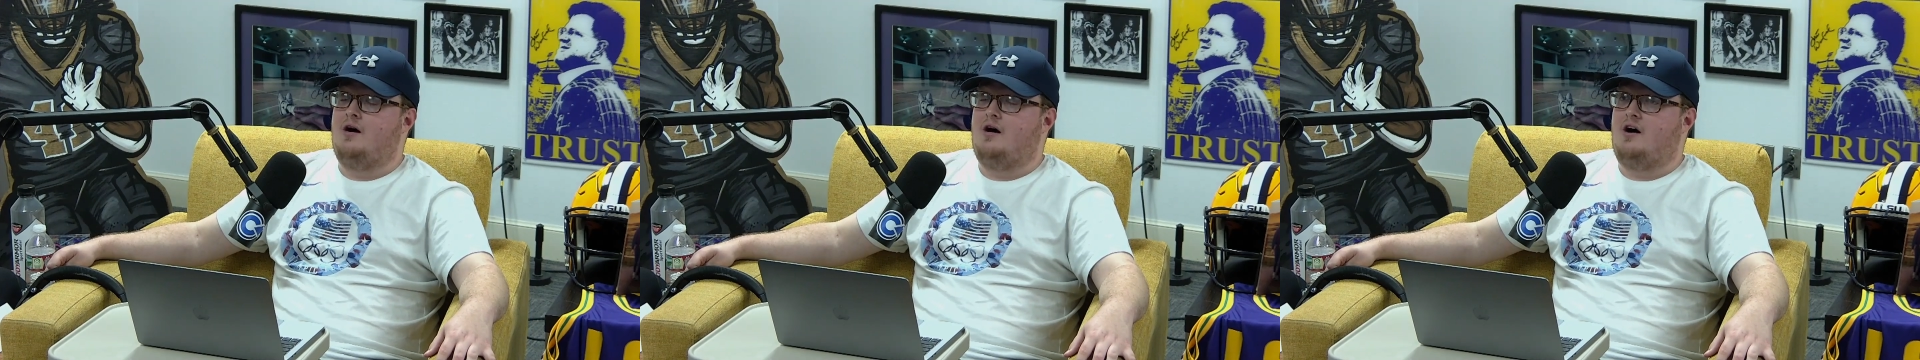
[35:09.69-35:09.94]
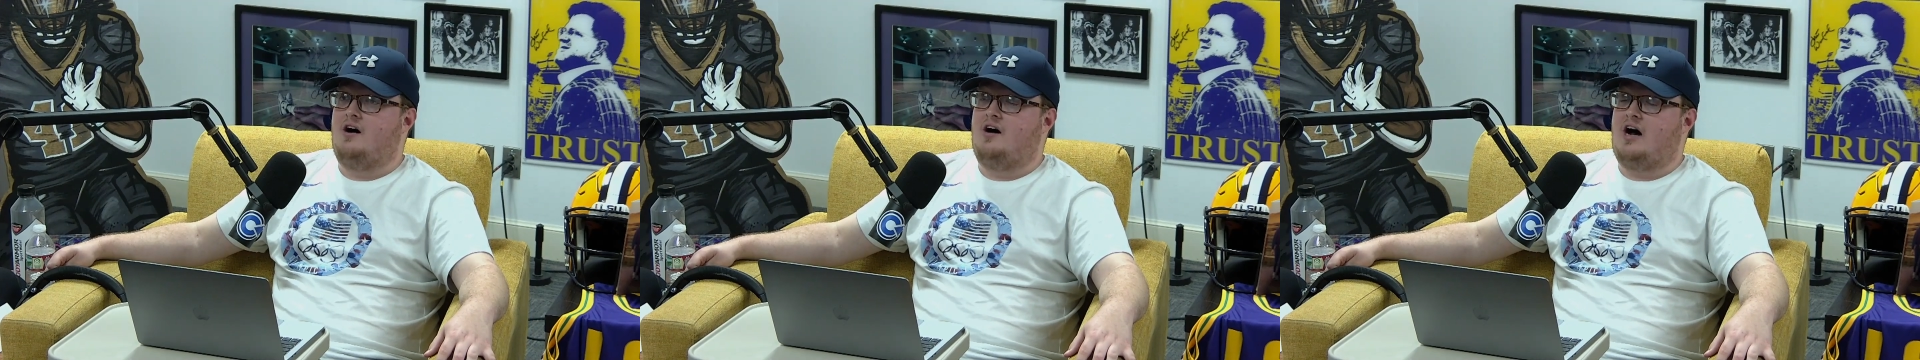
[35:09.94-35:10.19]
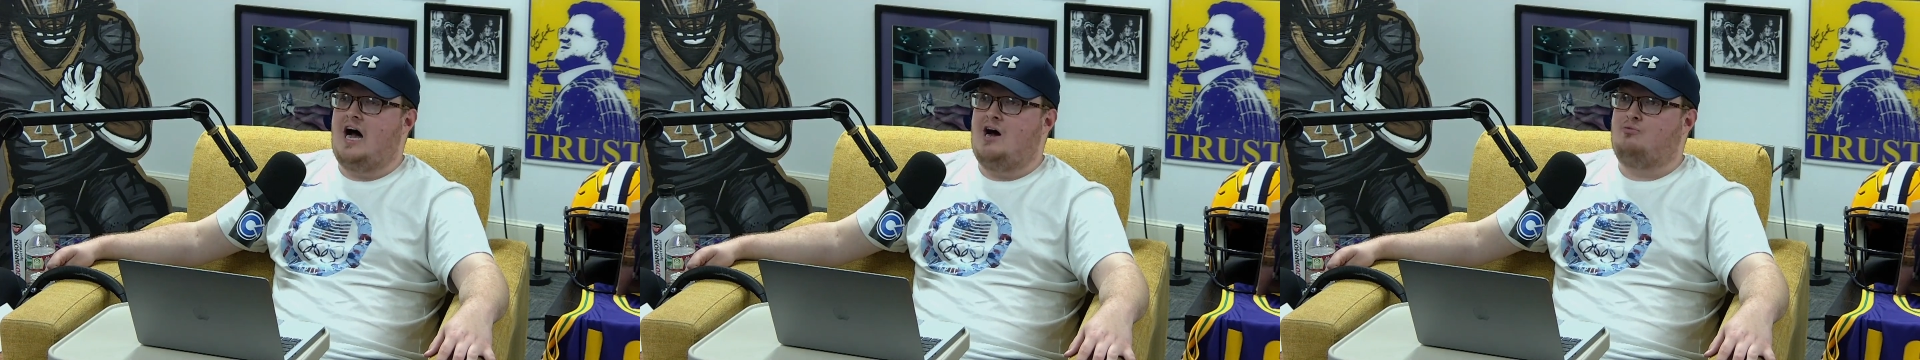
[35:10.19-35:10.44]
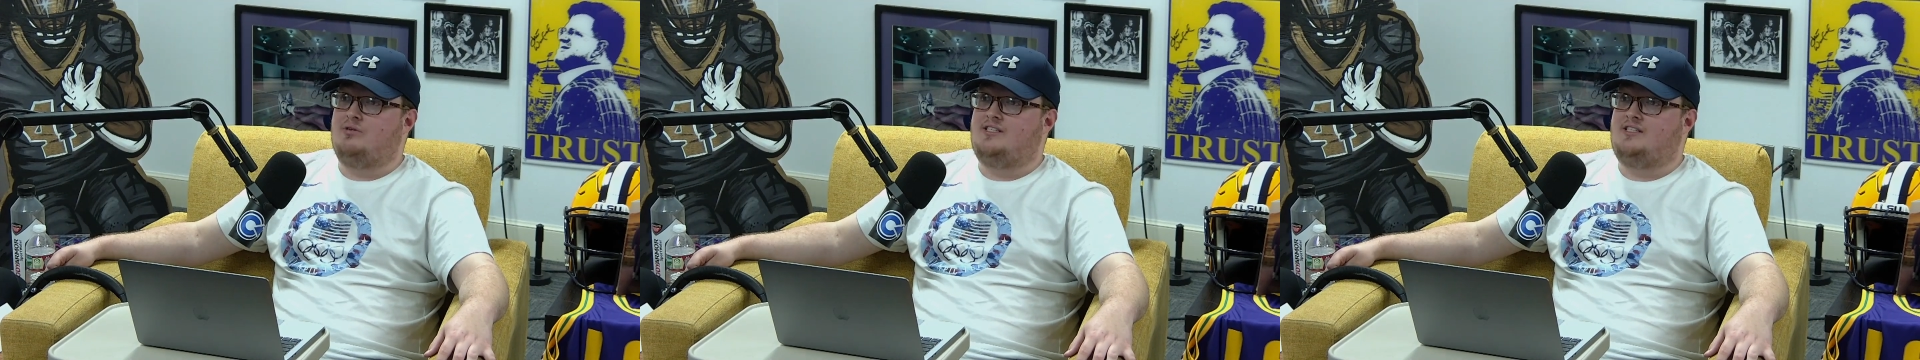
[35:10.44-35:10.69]
I
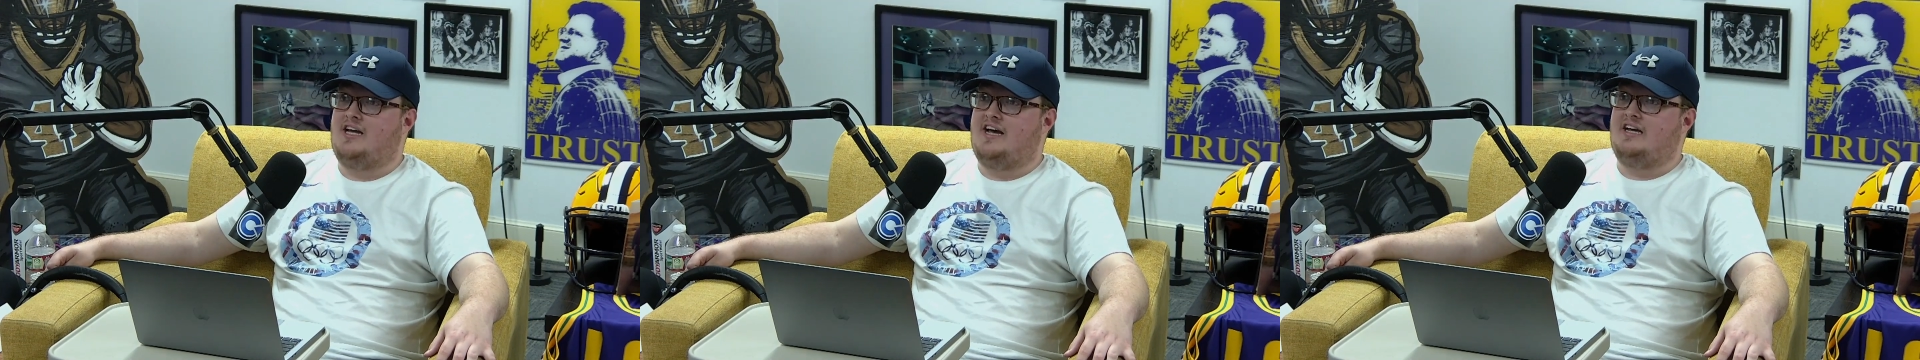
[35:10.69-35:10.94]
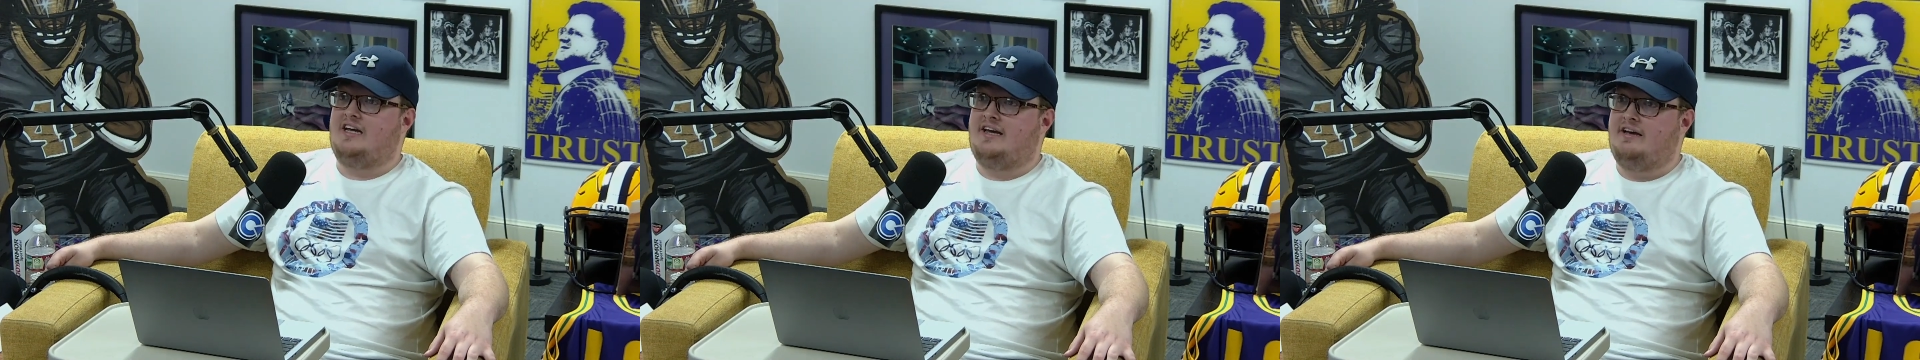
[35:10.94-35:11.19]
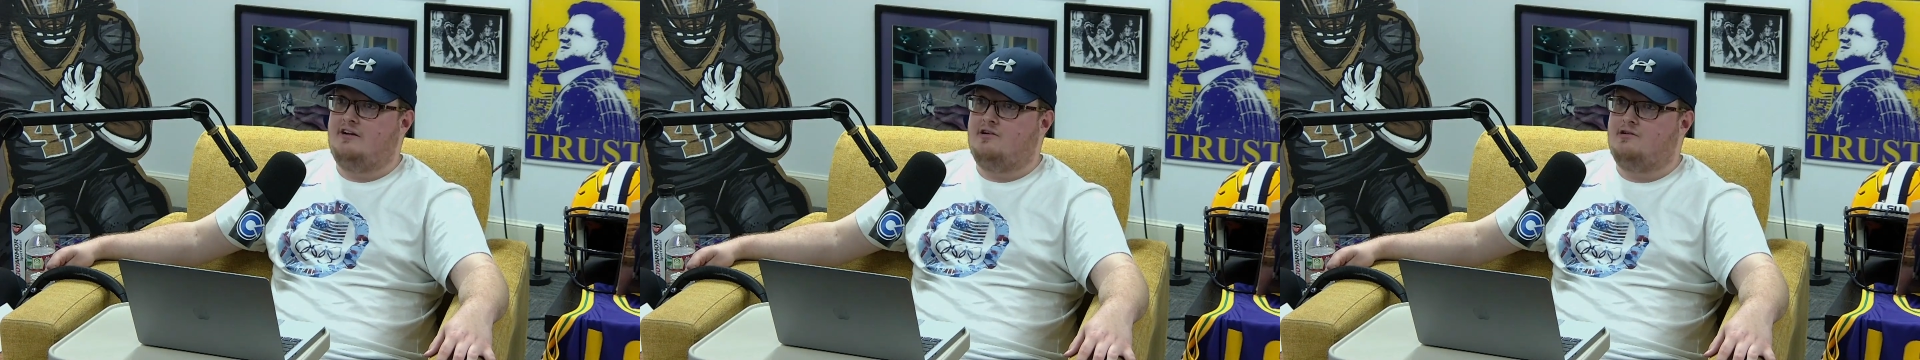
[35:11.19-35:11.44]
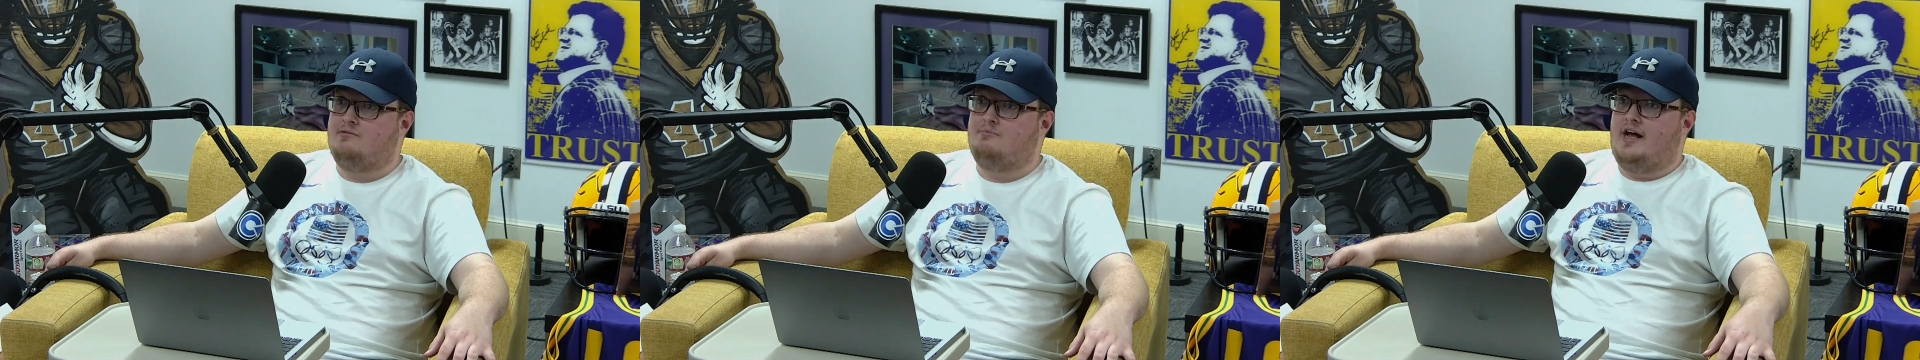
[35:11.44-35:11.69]
would say
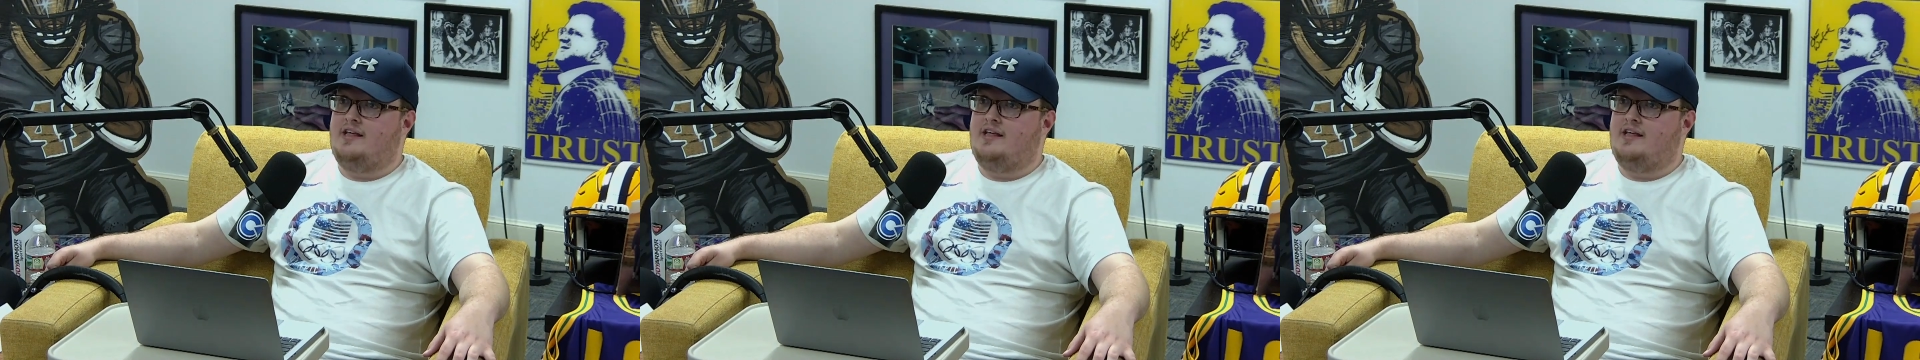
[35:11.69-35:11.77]
him,